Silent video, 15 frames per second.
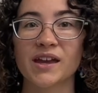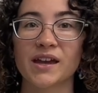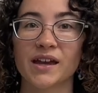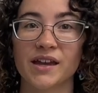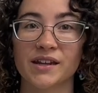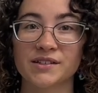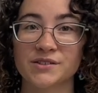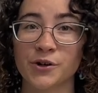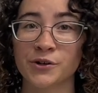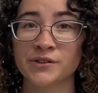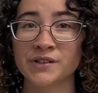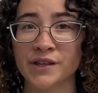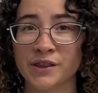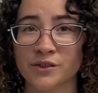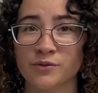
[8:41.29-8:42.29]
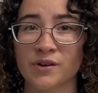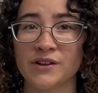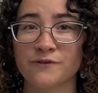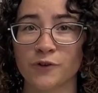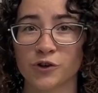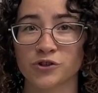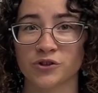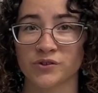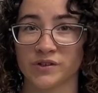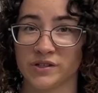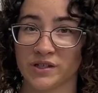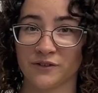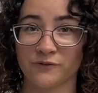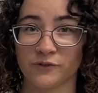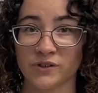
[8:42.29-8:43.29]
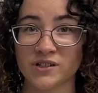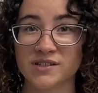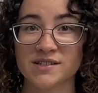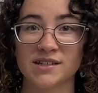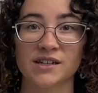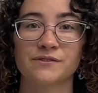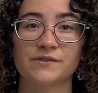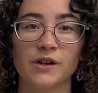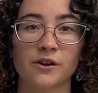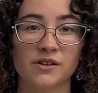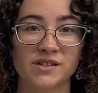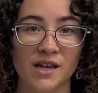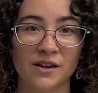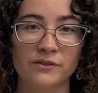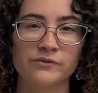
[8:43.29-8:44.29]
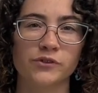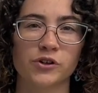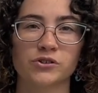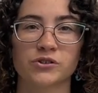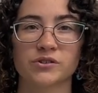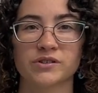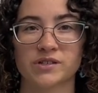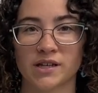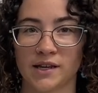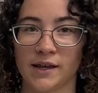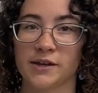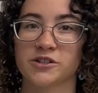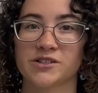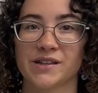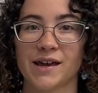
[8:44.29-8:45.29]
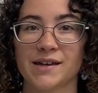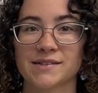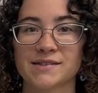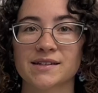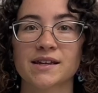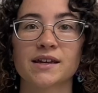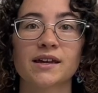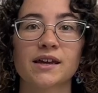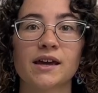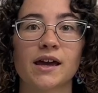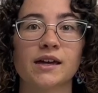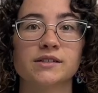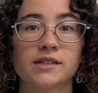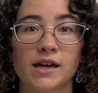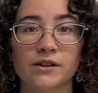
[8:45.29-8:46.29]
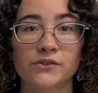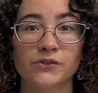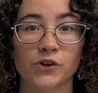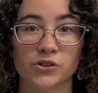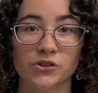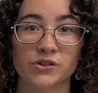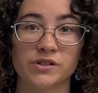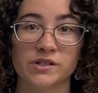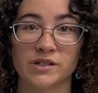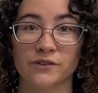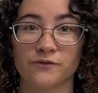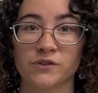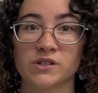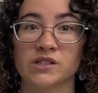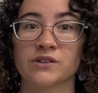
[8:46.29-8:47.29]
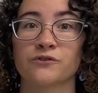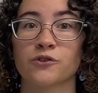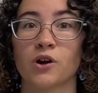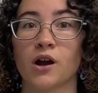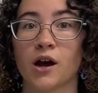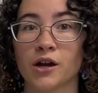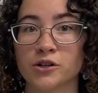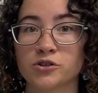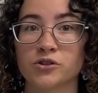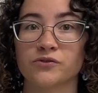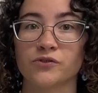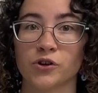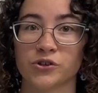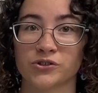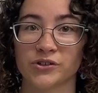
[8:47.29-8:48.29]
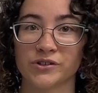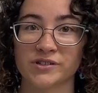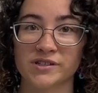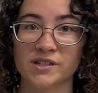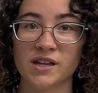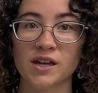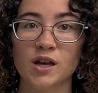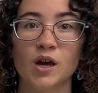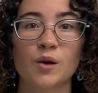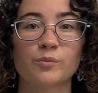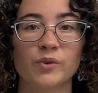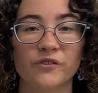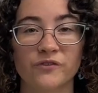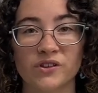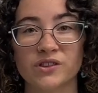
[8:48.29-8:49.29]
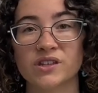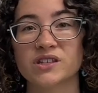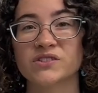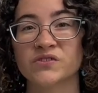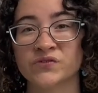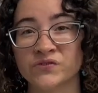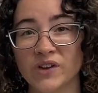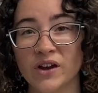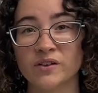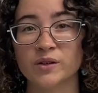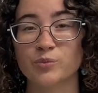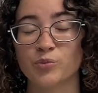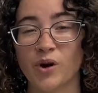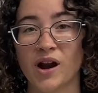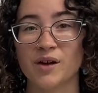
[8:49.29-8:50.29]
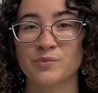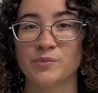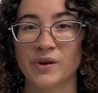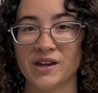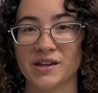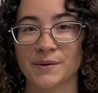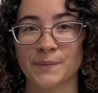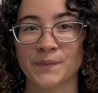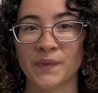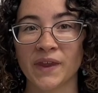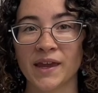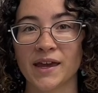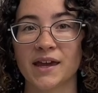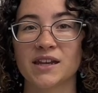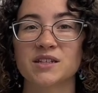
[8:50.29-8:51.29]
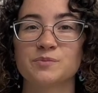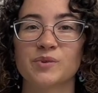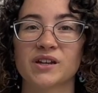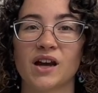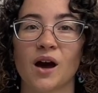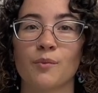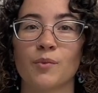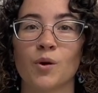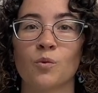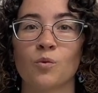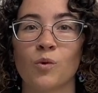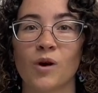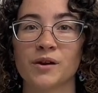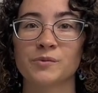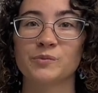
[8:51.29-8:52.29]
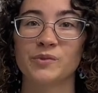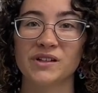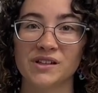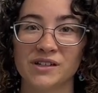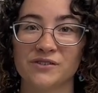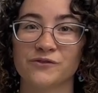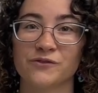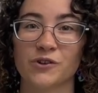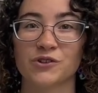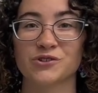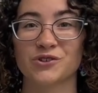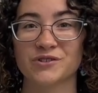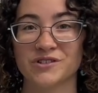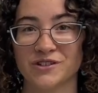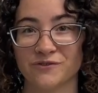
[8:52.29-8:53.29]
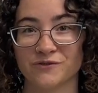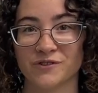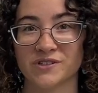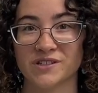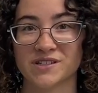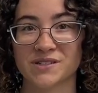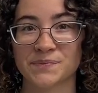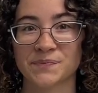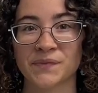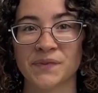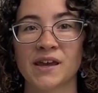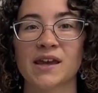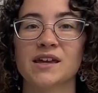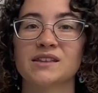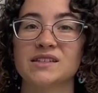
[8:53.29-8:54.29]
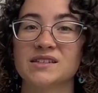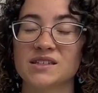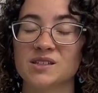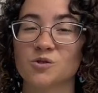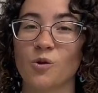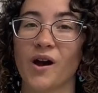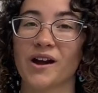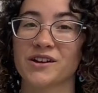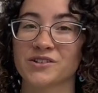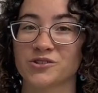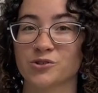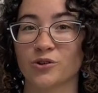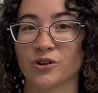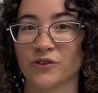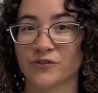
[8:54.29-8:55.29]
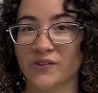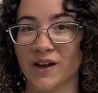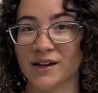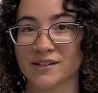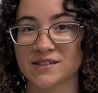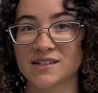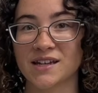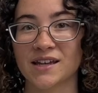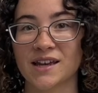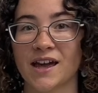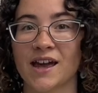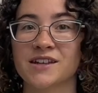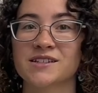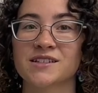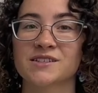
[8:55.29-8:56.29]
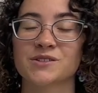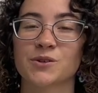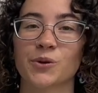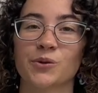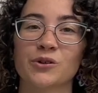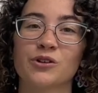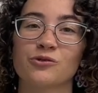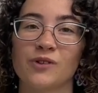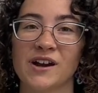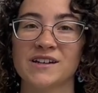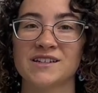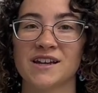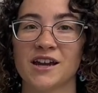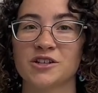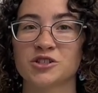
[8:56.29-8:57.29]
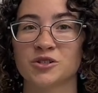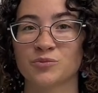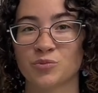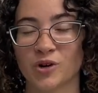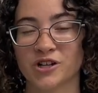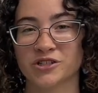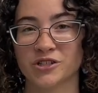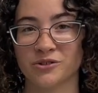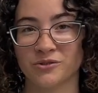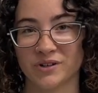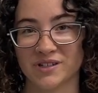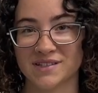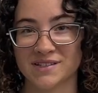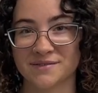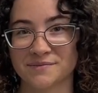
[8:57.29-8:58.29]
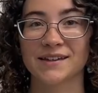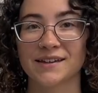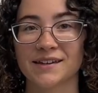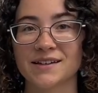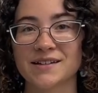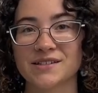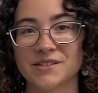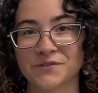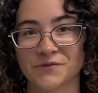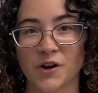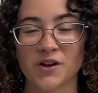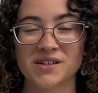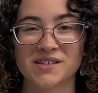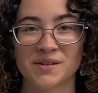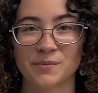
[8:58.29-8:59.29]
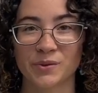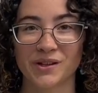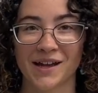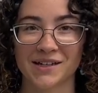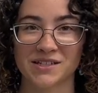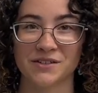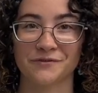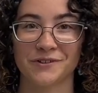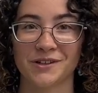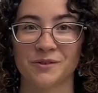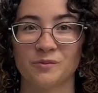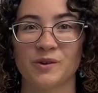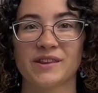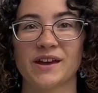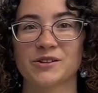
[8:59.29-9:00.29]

It is only 3 photons difference if there are 10 photons in each slice, and 10 photons difference for 100 photons, but for this very bright beam, it has become 1 billion photon difference. This is quite a strong effect, and it's called radiation pressure noise. Here is a very simple activity with our